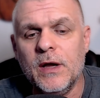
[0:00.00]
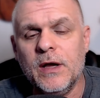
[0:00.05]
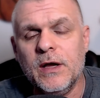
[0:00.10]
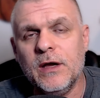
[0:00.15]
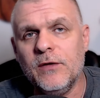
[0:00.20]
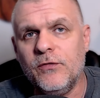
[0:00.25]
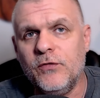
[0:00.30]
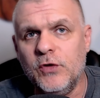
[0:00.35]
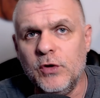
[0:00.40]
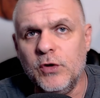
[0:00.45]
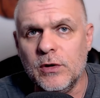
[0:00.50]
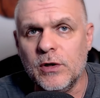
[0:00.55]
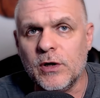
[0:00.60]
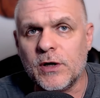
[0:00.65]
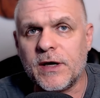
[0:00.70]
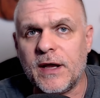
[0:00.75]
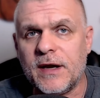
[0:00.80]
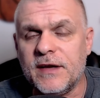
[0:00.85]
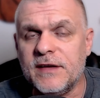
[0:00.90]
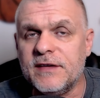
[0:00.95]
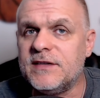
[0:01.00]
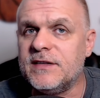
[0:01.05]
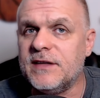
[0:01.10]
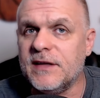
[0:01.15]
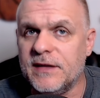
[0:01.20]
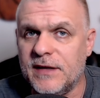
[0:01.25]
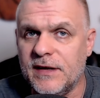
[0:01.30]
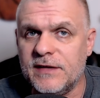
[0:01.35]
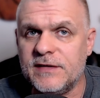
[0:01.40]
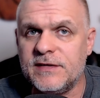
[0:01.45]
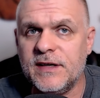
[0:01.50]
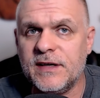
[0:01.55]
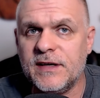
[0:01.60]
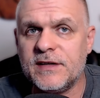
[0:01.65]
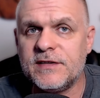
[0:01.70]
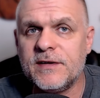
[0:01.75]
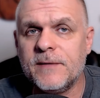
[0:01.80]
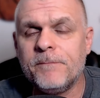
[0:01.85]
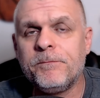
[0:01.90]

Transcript: if you look at his statistics,